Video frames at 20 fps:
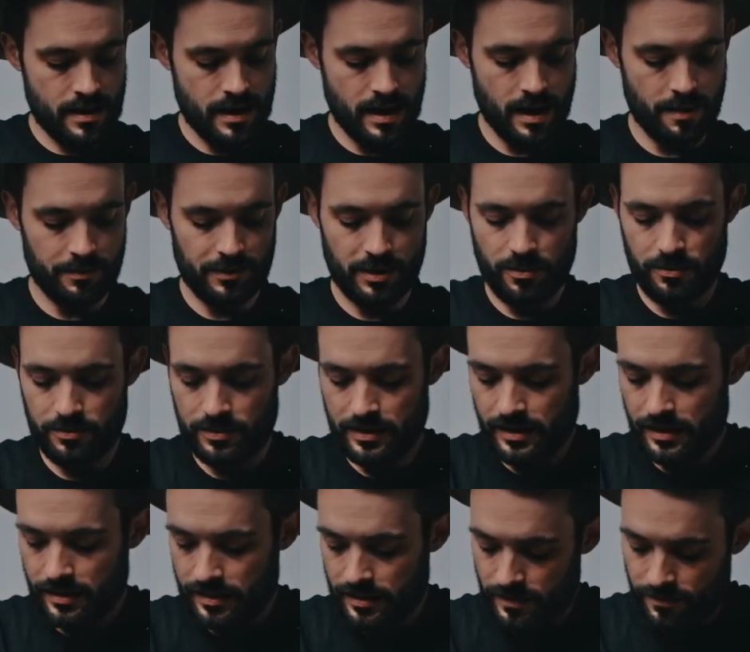The
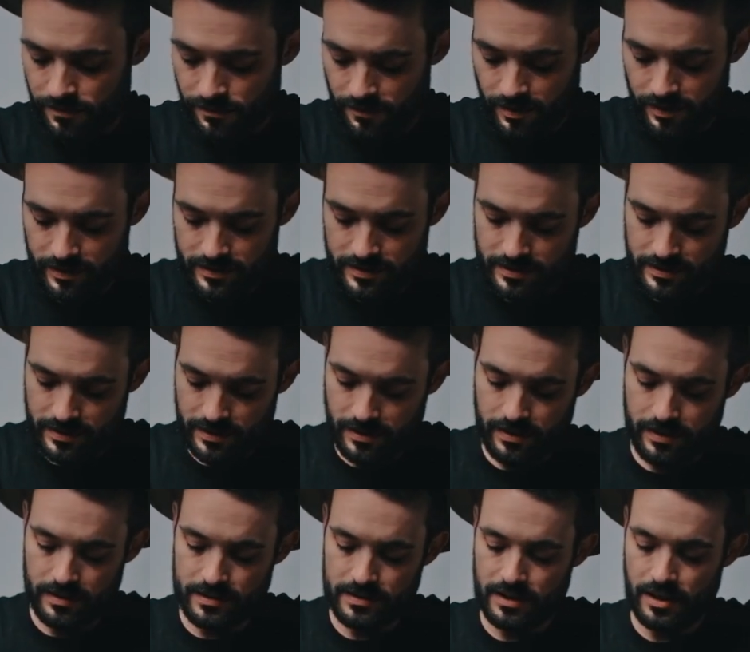only difference
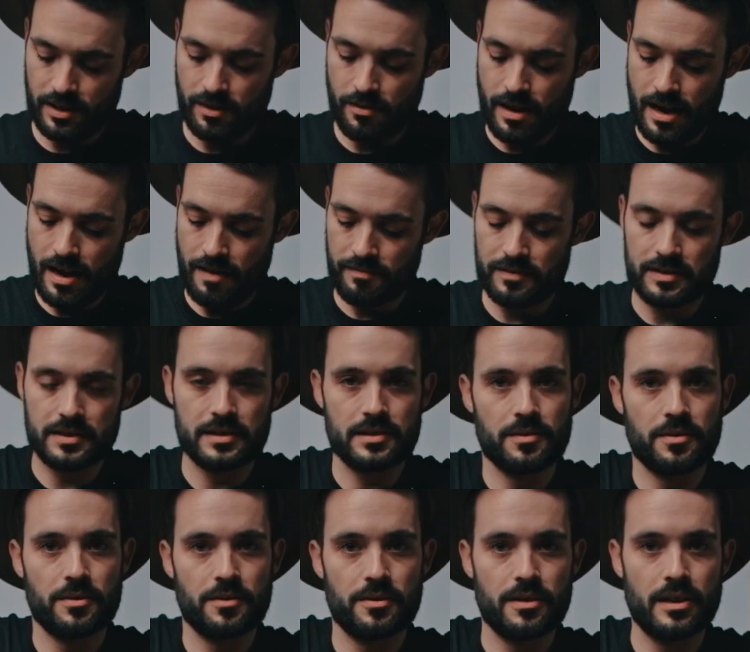is that you have this
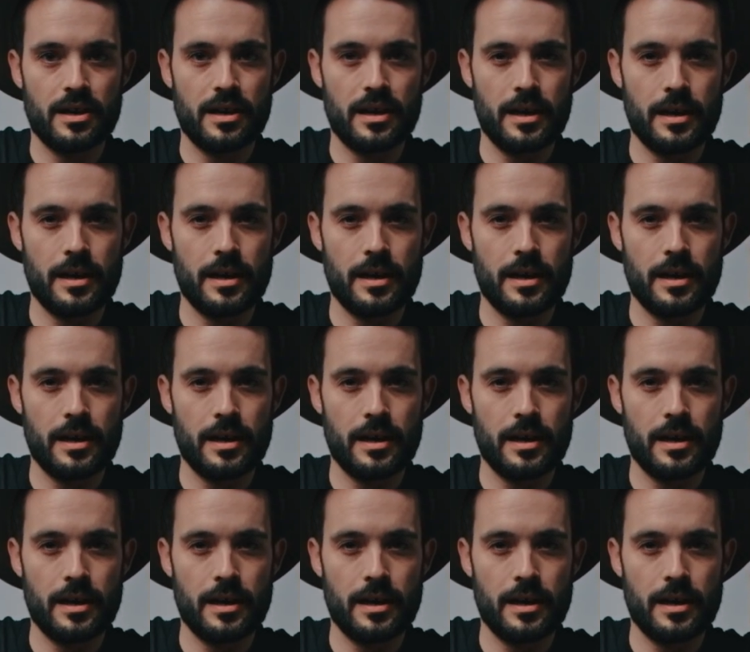little